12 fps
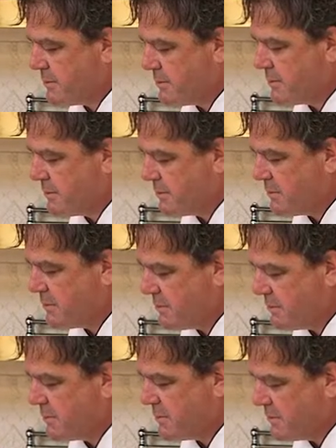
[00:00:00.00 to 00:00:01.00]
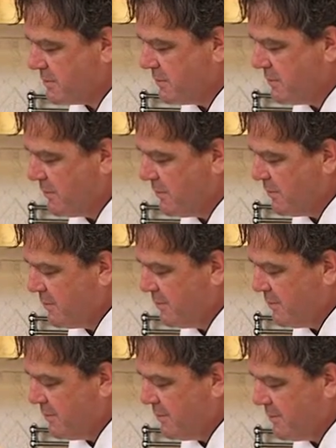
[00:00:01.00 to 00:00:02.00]

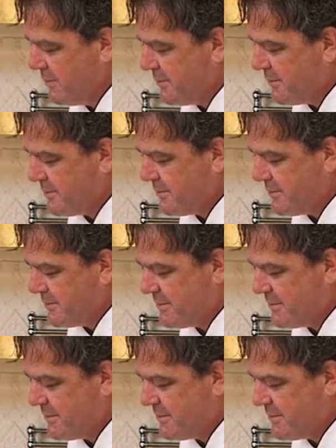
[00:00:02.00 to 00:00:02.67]
The person shown says nothing.